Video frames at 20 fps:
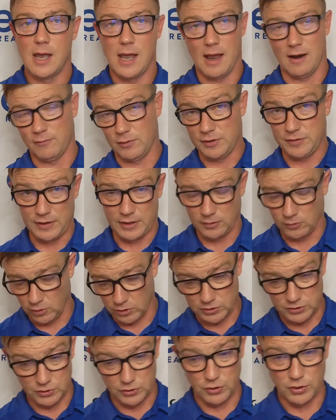everything
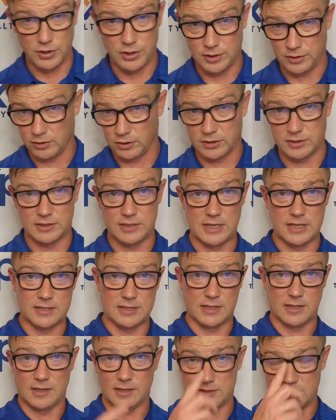looks good and looks
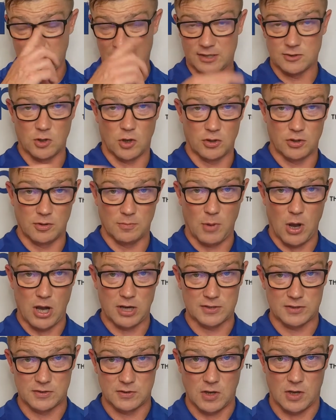decent, it checks all your
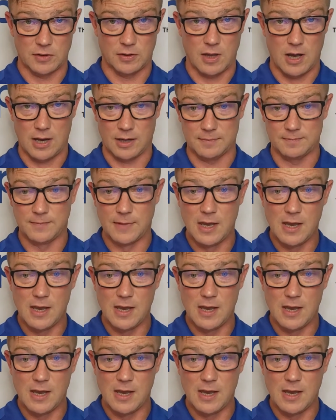boxes online.